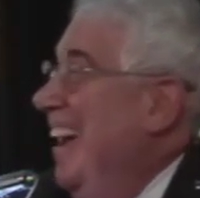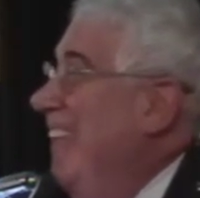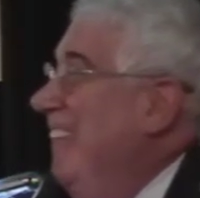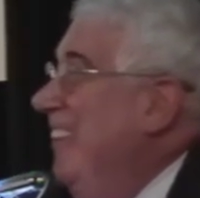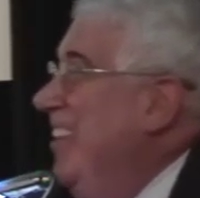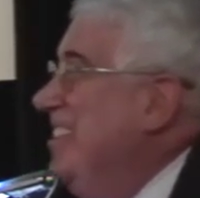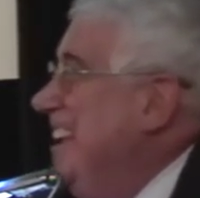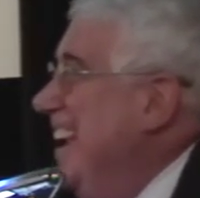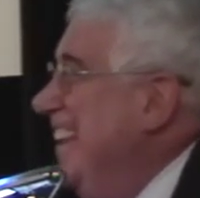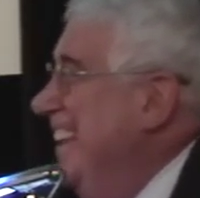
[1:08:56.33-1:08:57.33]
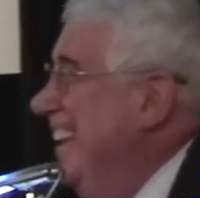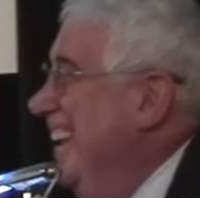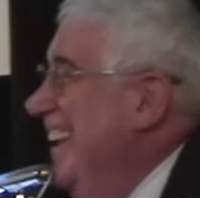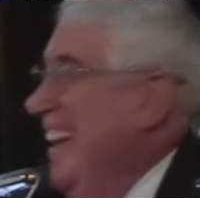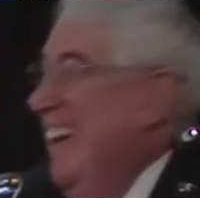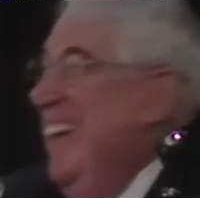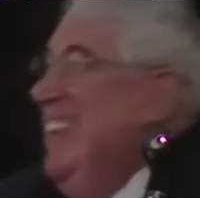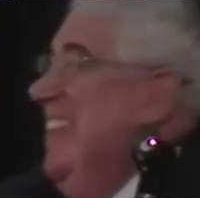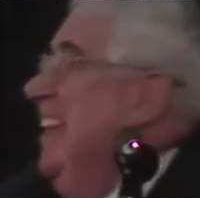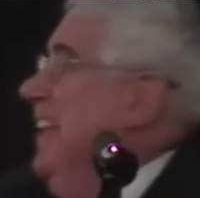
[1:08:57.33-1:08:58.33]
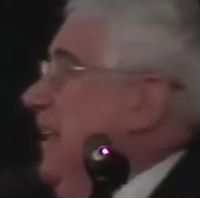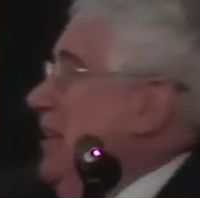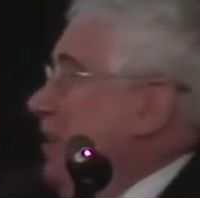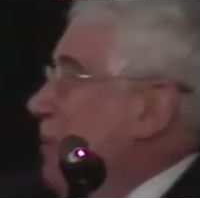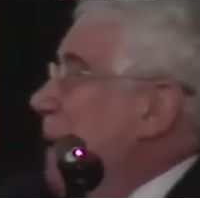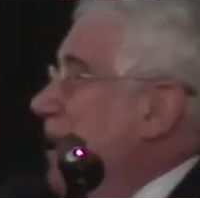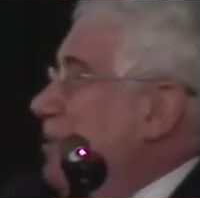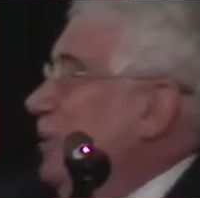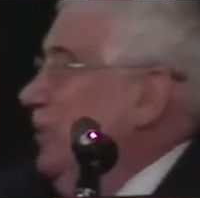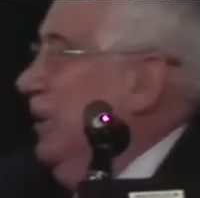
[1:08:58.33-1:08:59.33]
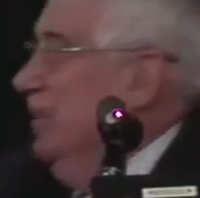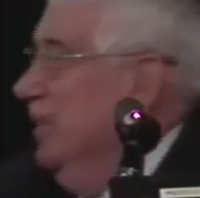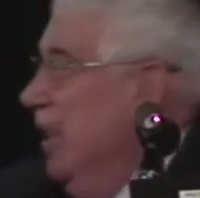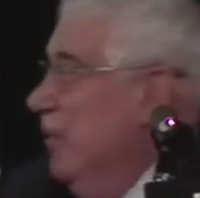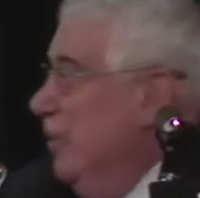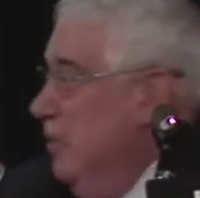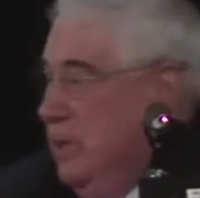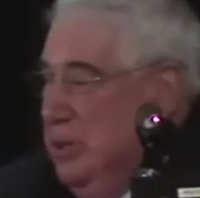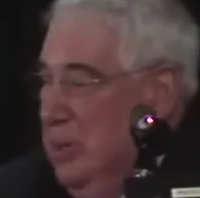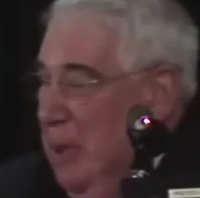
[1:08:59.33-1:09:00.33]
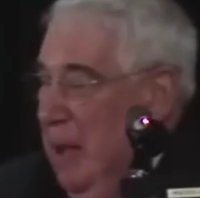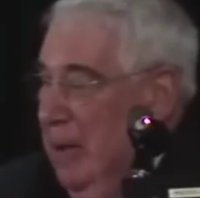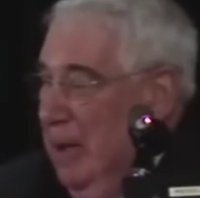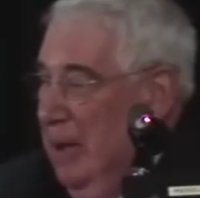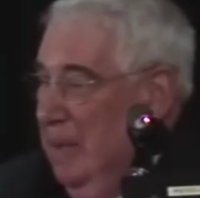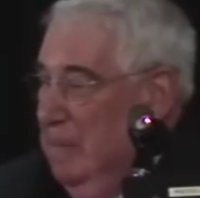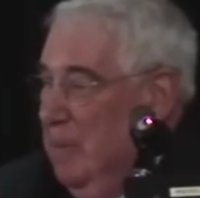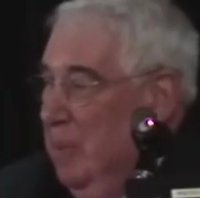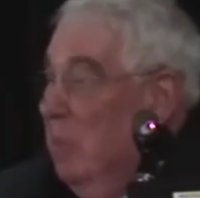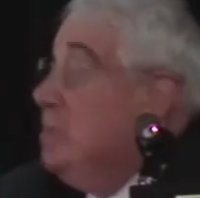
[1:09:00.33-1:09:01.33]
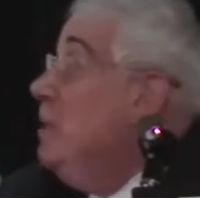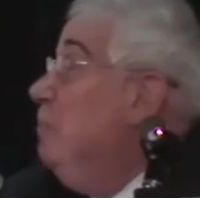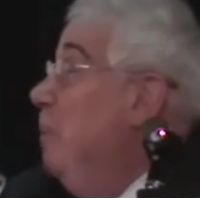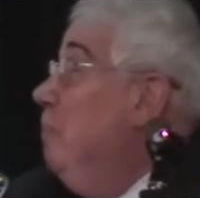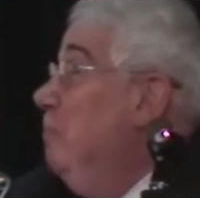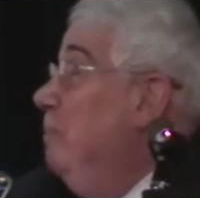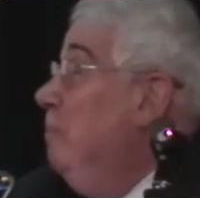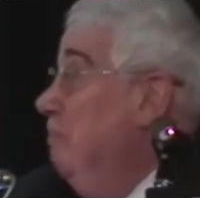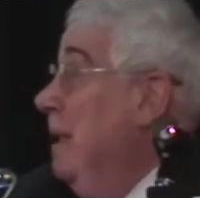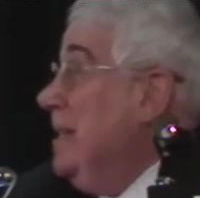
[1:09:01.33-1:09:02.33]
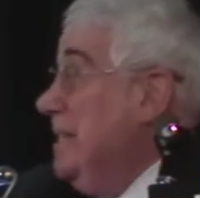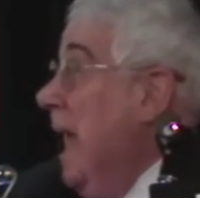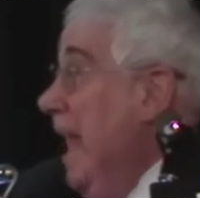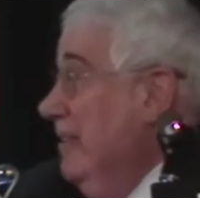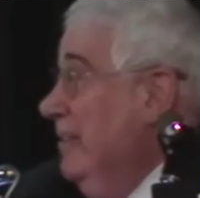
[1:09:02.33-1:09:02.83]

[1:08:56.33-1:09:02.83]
What do you say? Then let's go back to the other question about what was he best at.